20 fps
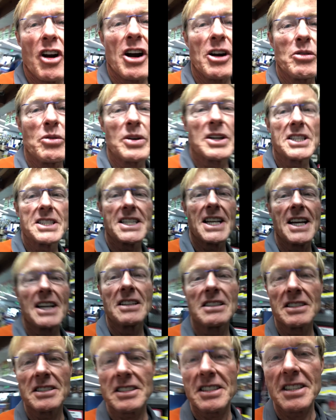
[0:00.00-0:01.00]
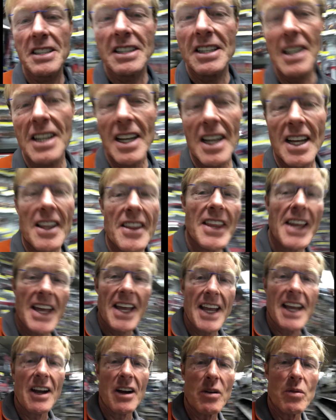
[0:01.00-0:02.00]
Hardware Sales.
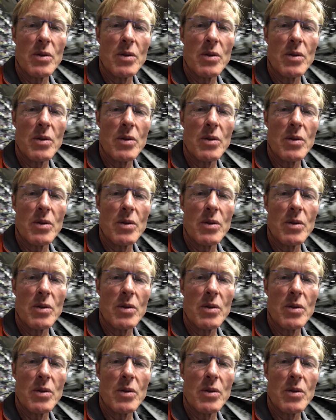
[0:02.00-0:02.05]
They are